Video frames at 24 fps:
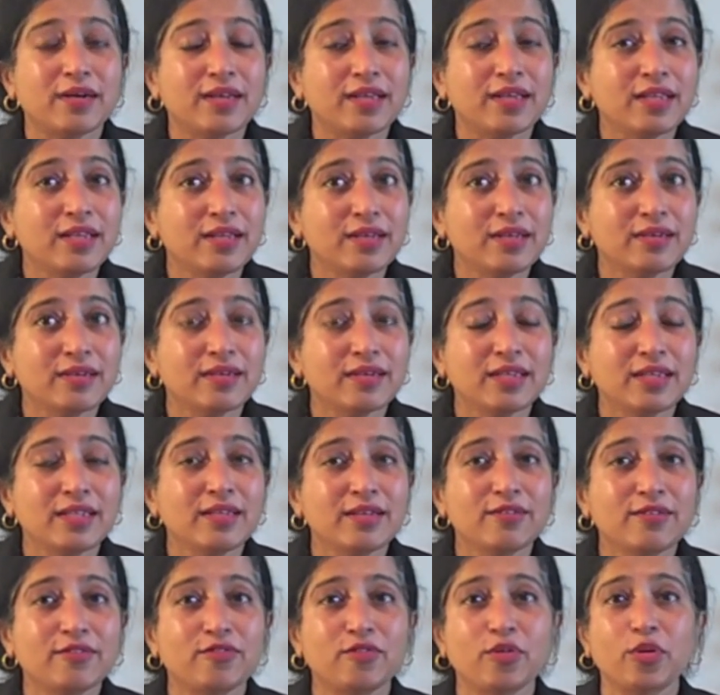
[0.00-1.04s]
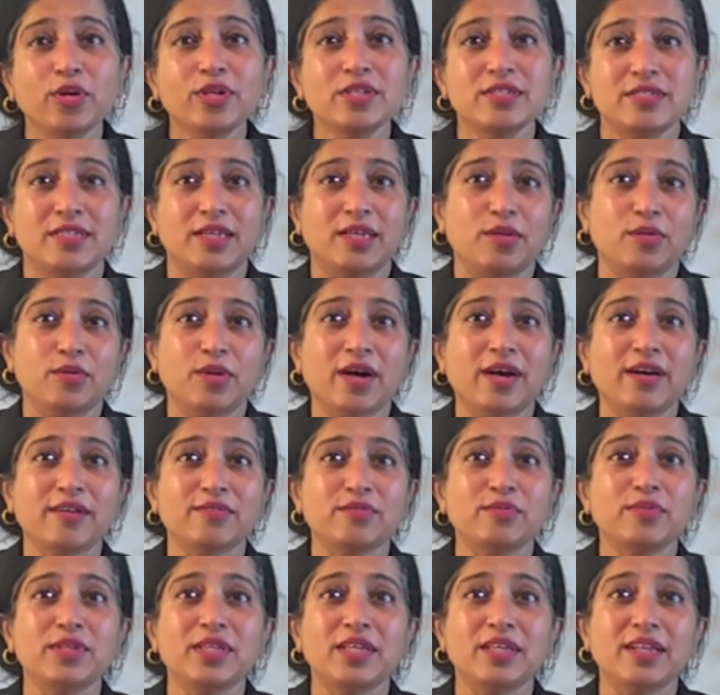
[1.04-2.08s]
inner voice that you have
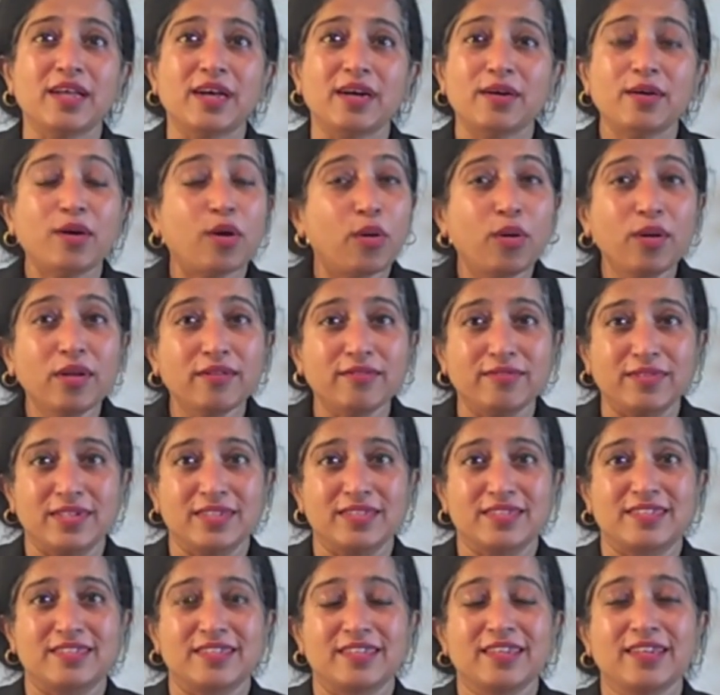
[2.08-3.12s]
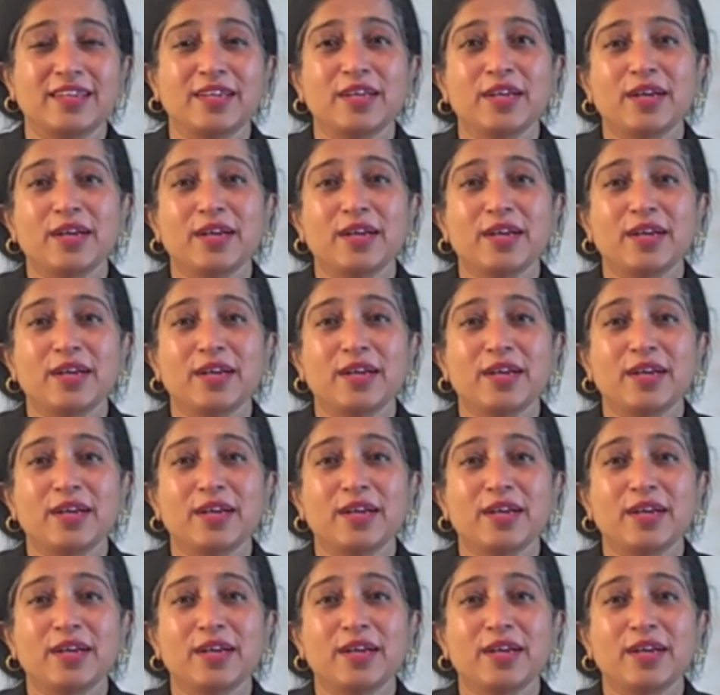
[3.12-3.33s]
within all of us.